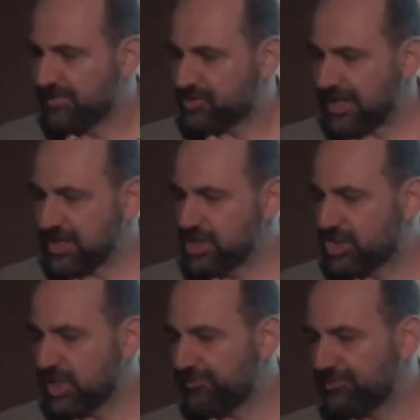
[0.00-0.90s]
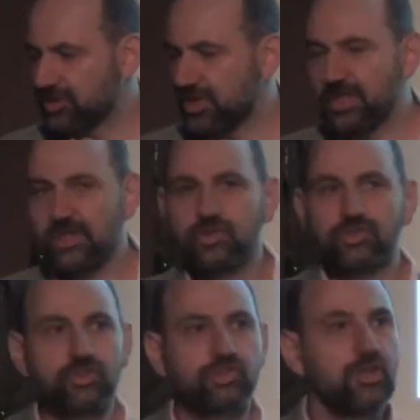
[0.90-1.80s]
The second shift is
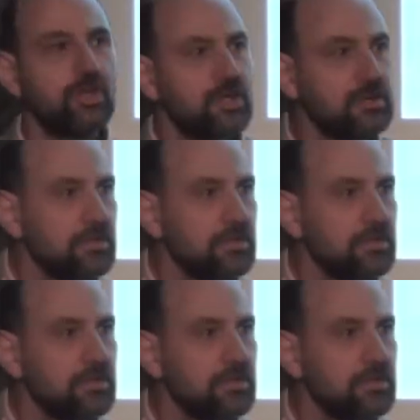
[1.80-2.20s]
this